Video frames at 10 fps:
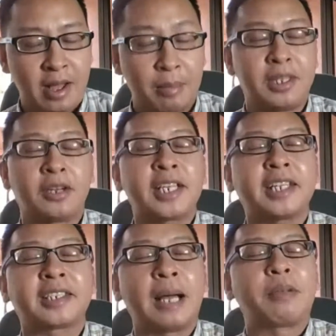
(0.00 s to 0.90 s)
I mean, they're taking
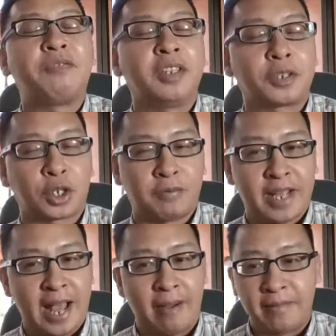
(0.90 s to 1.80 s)
the time to fill a survey
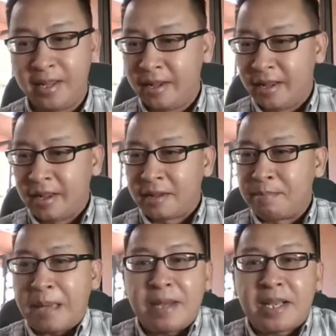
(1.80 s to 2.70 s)
out.
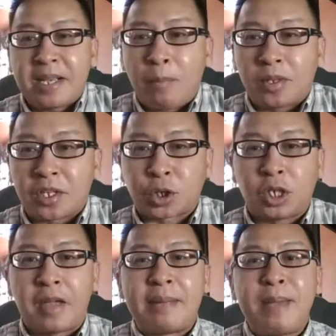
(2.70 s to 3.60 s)
Maybe come up with a
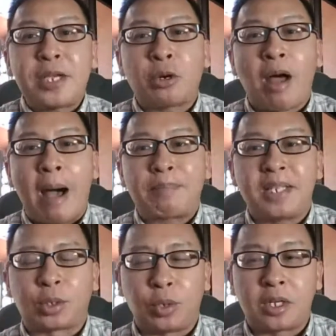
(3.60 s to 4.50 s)
survey, make your
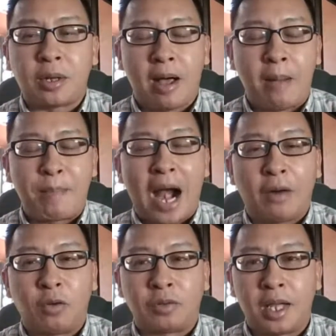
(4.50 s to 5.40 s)
opt-ins really
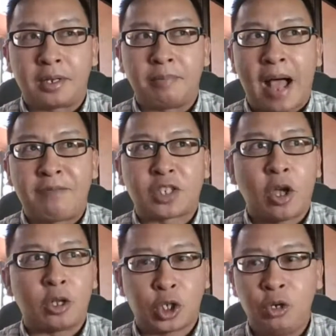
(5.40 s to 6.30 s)
powerful. That I've
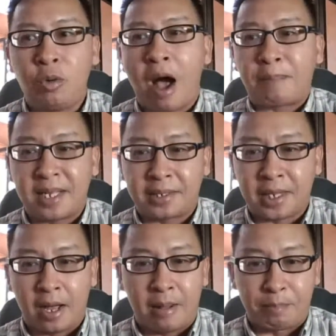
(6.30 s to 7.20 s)
saw 2 opt-ins,
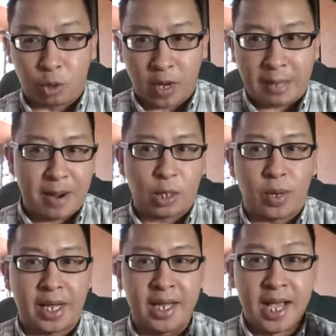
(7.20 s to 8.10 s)
Greg, by the
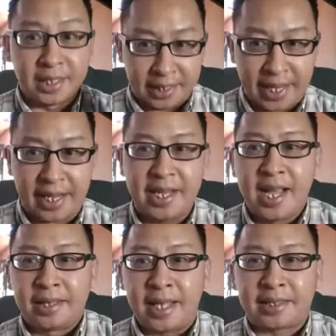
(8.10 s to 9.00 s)
way, today
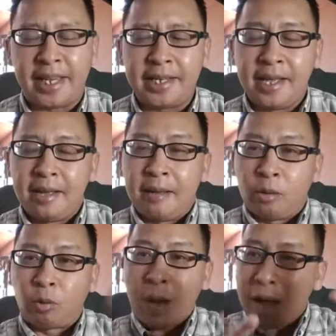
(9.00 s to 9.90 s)
that said,
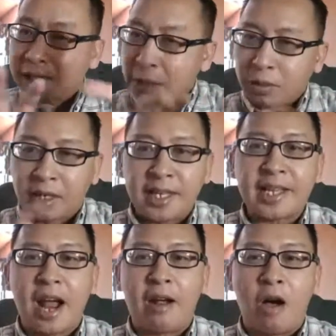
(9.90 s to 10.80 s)
right as they were clicking
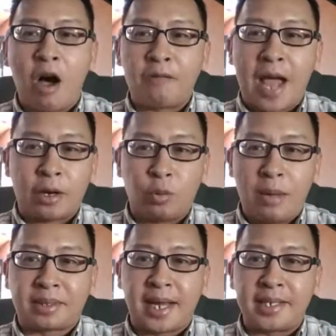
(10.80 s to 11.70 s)
out of the
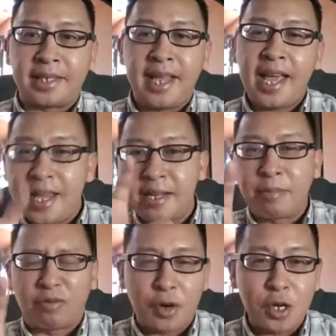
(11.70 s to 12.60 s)
website, it said, hey,
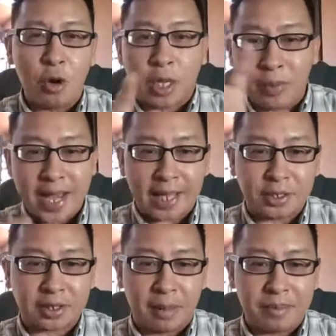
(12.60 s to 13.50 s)
before you go, can we ask
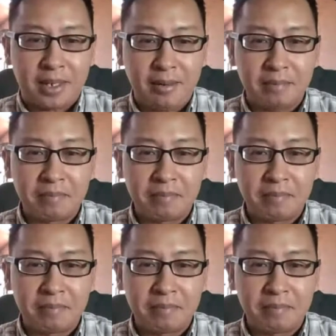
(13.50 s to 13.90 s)
you something?